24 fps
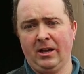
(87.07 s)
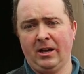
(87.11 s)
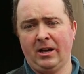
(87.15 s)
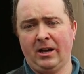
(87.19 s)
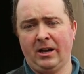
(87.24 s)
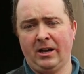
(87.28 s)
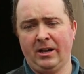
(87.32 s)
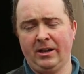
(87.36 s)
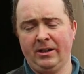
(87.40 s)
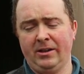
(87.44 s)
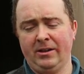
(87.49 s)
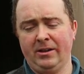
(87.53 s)

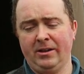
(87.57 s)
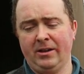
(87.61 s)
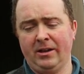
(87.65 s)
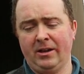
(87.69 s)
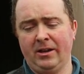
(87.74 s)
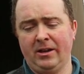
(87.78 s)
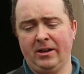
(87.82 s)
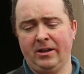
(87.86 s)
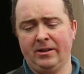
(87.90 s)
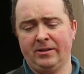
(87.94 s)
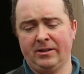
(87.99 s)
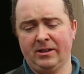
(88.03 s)
And
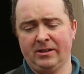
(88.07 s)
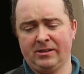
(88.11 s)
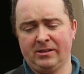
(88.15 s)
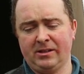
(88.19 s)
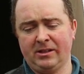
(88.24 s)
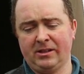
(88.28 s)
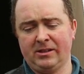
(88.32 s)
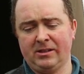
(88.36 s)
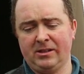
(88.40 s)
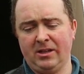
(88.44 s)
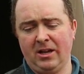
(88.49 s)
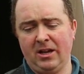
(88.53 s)
this
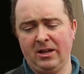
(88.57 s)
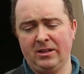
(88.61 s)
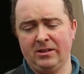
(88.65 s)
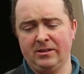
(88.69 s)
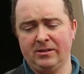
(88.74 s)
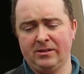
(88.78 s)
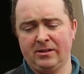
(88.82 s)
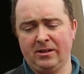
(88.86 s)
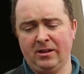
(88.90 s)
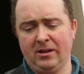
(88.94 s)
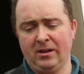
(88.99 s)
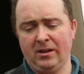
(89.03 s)

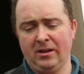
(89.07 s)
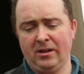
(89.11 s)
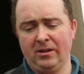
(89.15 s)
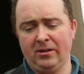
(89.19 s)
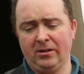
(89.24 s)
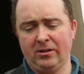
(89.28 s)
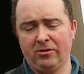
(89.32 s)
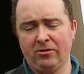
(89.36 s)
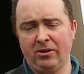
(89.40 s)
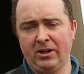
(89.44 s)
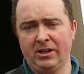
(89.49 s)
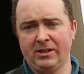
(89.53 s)
extends the
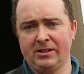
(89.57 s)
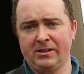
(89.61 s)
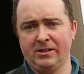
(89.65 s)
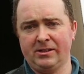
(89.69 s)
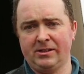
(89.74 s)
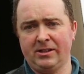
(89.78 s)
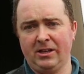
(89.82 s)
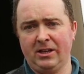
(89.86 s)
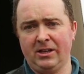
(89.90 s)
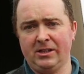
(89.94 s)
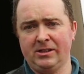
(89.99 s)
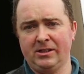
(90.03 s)
grazing
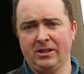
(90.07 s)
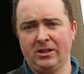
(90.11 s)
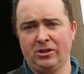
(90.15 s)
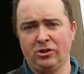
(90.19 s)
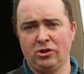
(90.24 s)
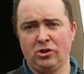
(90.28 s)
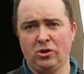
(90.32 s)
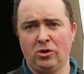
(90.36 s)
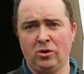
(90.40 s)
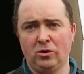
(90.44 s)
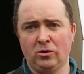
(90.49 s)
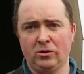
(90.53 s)
season and
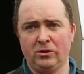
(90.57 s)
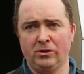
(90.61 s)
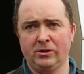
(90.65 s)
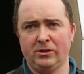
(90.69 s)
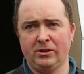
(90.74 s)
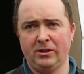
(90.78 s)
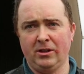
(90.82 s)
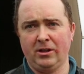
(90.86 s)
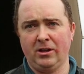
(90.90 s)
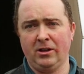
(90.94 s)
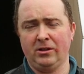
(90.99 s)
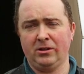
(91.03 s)
shortens
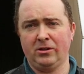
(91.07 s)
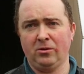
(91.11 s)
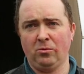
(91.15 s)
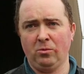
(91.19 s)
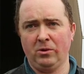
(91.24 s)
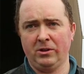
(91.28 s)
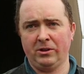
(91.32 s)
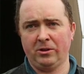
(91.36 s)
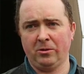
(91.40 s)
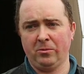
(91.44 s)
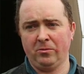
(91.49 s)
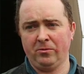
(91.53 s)
the
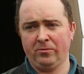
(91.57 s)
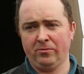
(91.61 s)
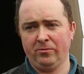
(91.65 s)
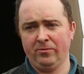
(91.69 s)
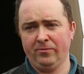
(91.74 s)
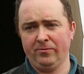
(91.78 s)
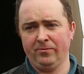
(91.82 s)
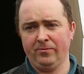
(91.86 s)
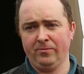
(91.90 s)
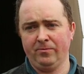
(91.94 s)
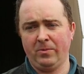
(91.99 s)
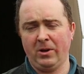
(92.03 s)
winter
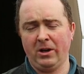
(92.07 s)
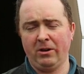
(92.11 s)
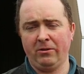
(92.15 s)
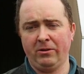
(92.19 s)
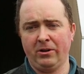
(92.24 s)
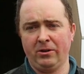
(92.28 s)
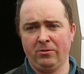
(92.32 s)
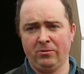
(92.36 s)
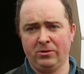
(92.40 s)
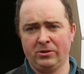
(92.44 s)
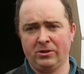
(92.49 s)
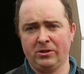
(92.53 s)

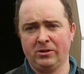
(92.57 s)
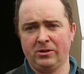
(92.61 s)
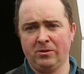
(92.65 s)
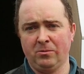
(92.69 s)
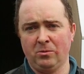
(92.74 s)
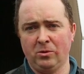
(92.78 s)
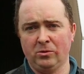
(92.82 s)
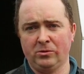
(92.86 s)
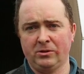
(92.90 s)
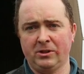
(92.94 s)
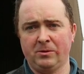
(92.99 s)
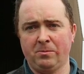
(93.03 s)
period, which is the
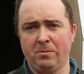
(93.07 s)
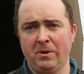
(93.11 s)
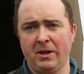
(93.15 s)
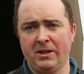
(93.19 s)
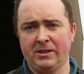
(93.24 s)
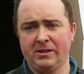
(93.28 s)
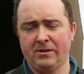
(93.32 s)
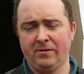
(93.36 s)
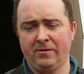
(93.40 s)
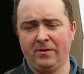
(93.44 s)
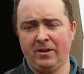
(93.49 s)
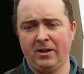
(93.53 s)
most
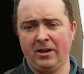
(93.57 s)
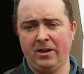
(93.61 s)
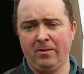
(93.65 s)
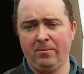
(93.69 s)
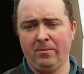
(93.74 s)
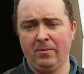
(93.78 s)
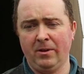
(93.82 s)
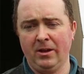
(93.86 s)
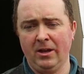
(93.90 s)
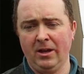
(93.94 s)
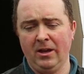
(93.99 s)
expensive time.